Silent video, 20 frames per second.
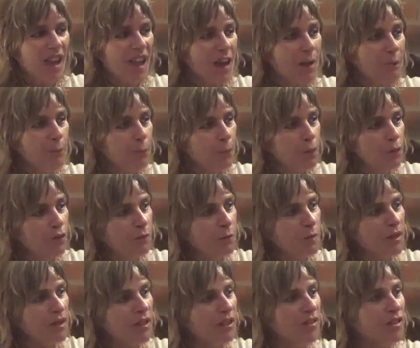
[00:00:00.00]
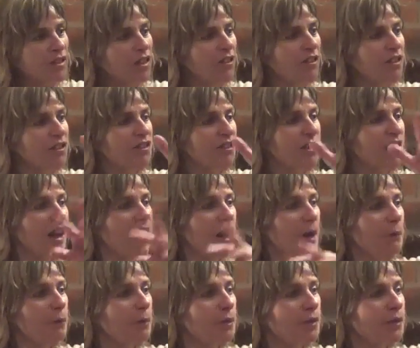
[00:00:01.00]
And movement is going to
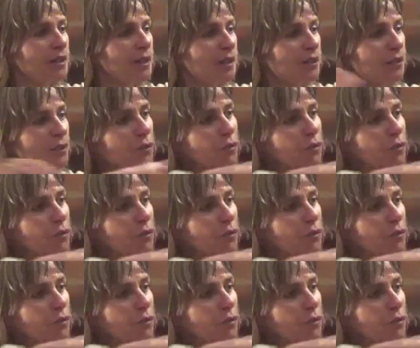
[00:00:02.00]
happen, and